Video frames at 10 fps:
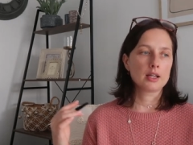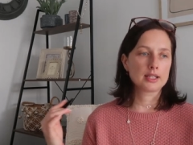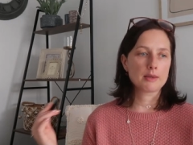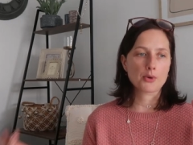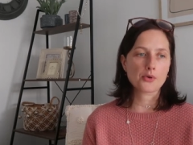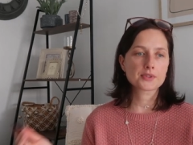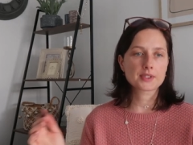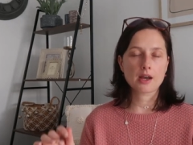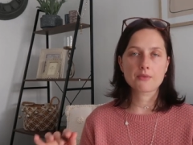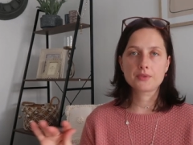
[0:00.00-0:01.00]
they both
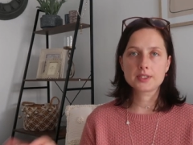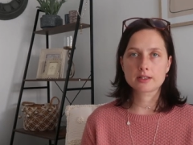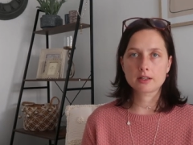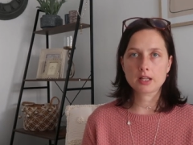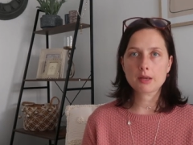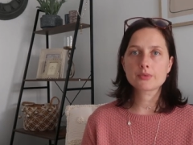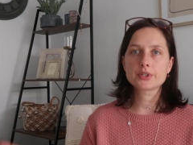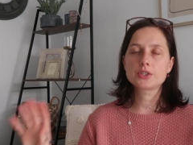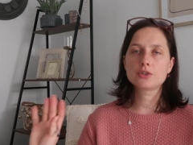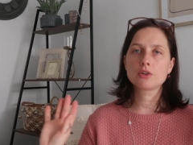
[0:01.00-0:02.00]
have physical
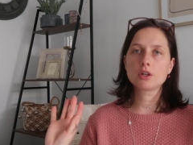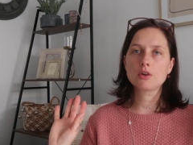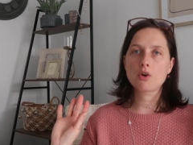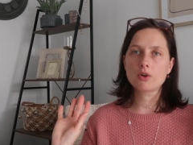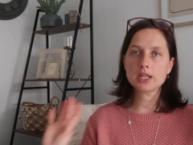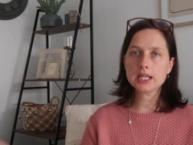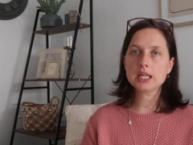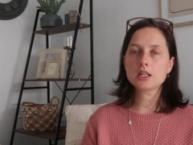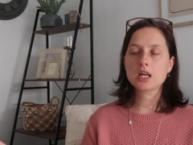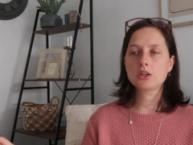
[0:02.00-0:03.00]
libraries. You can go
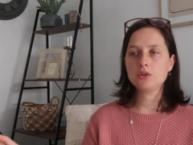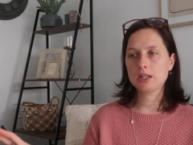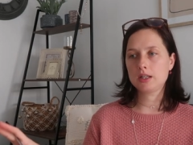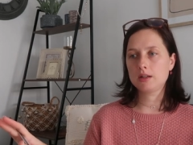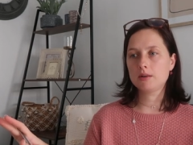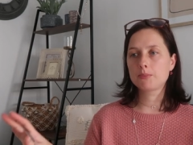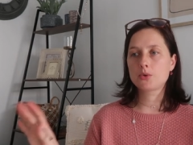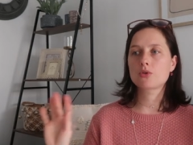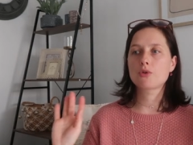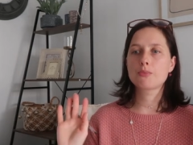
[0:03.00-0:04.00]
in and you can
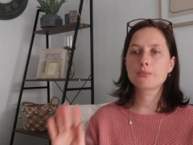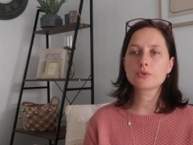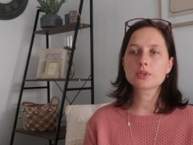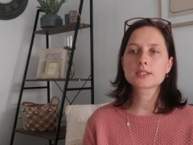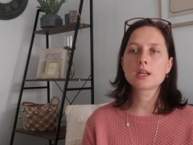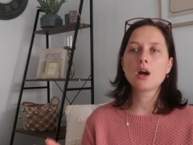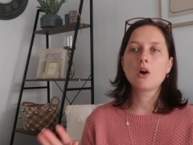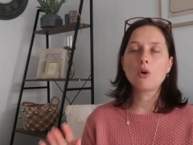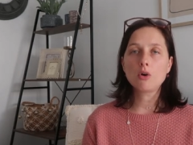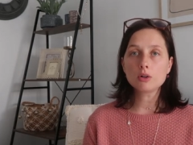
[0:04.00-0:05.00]
borrow books.
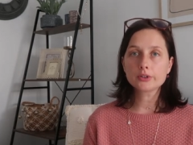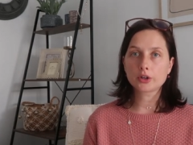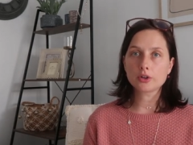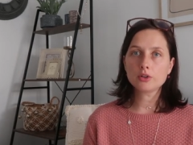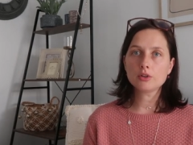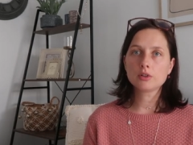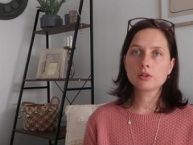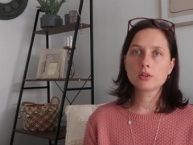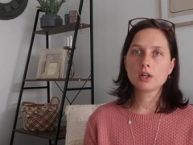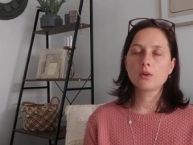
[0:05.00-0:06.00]
Although
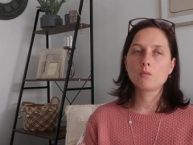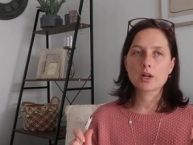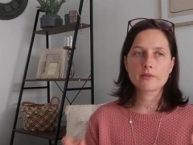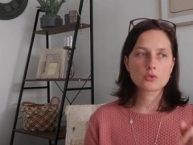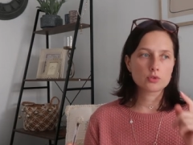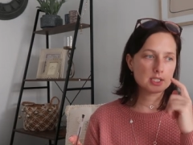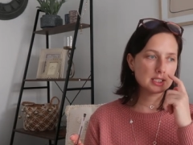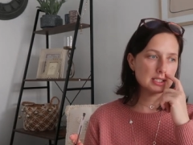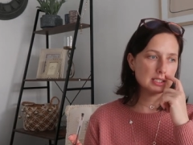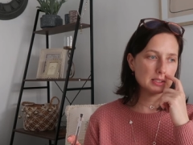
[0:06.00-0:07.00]
what I've
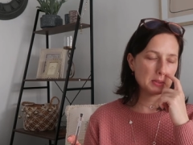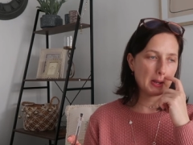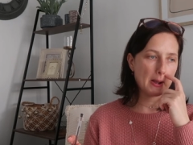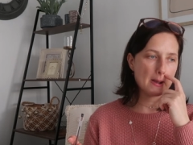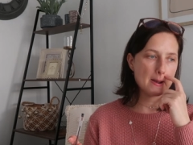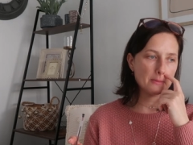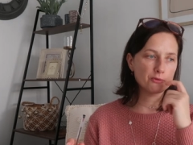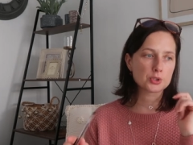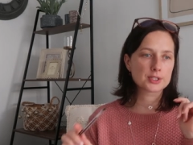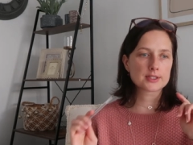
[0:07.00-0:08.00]
noticed uh,
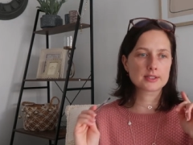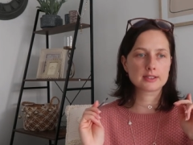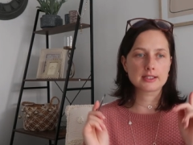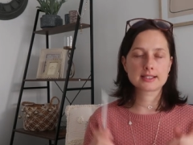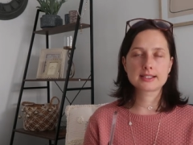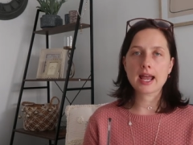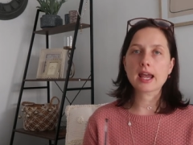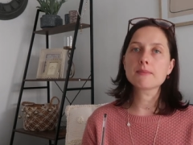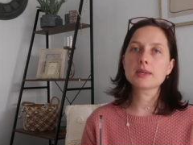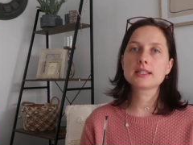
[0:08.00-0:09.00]
was the
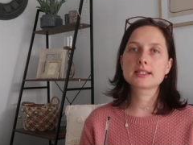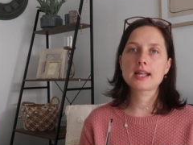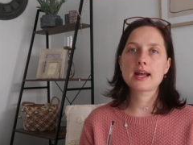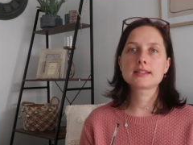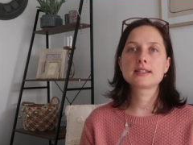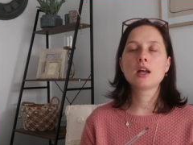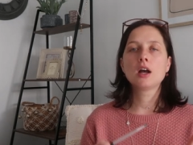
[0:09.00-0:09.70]
same is that